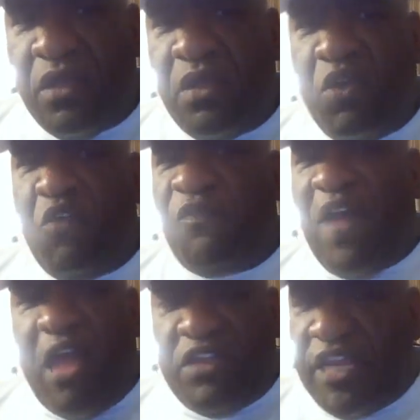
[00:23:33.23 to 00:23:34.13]
Who
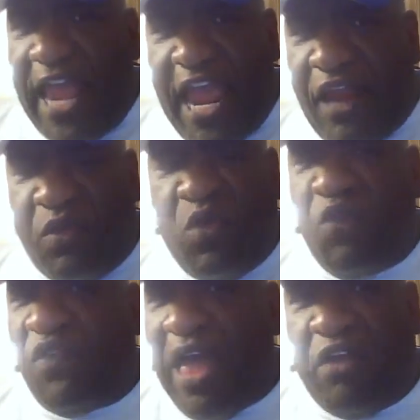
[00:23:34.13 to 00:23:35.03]
founded
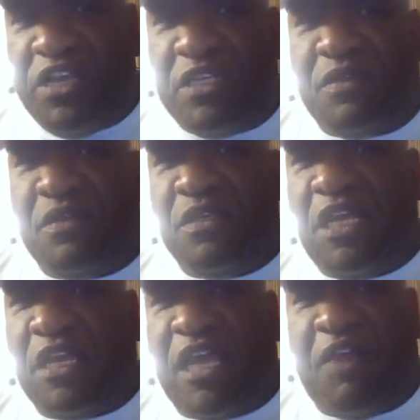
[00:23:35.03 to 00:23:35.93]

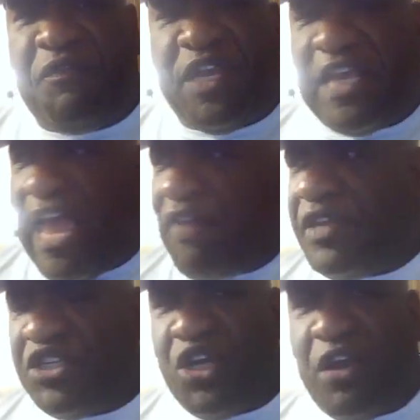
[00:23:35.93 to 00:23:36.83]
the
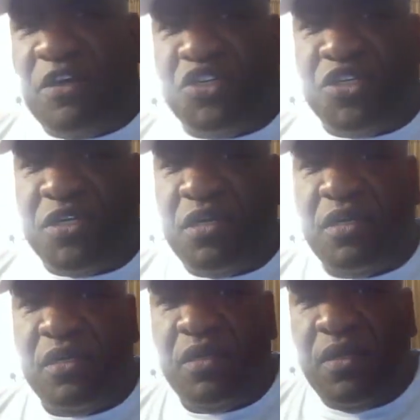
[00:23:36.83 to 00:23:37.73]
Catholic Church?
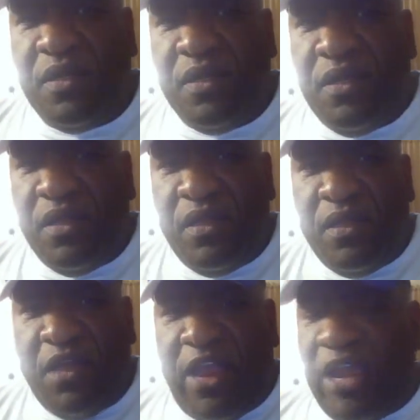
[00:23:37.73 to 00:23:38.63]

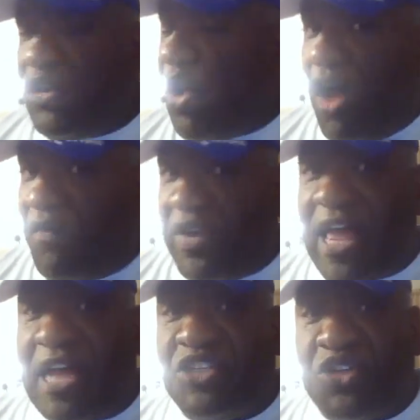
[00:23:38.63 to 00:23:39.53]
All right, the
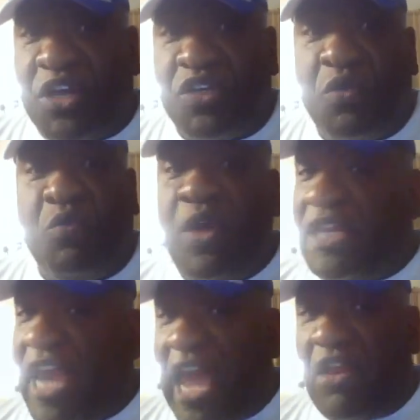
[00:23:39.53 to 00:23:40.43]
Orthodox Church. What
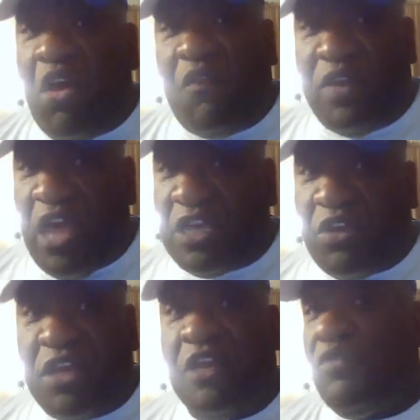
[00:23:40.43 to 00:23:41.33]
kind of Orthodox are
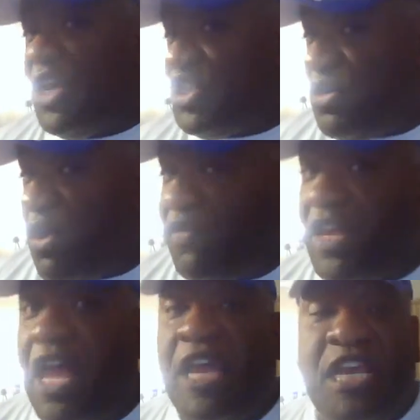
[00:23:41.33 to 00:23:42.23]
there? Russian
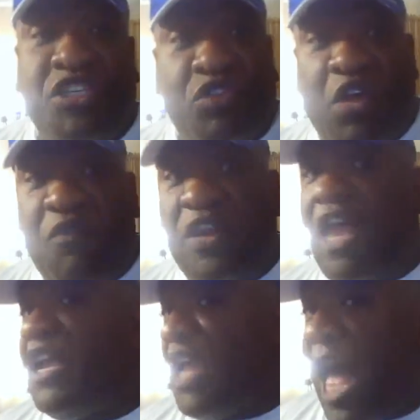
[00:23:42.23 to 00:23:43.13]
Orthodox, Eastern
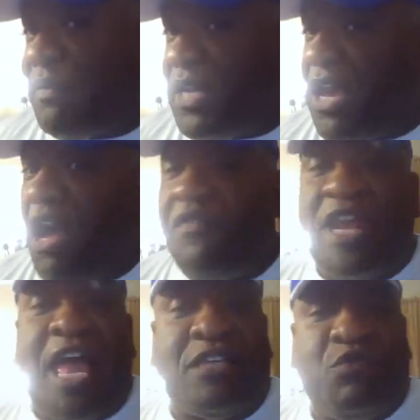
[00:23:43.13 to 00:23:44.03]
Orthodox, Coptic
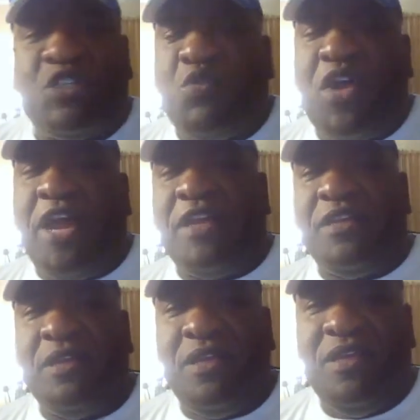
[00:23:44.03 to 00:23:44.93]
Orthodox? Which one?
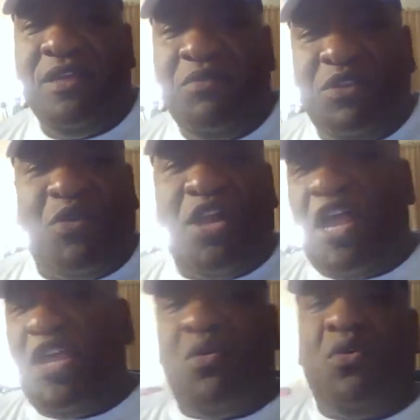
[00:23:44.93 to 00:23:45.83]
Which one are
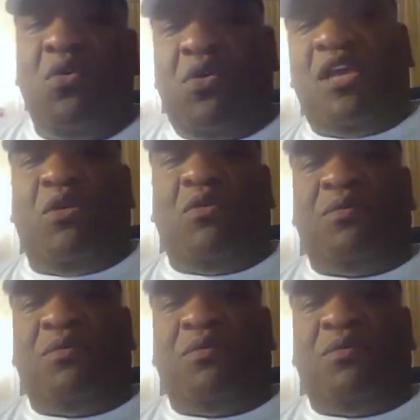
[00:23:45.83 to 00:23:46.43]
you? Who are you?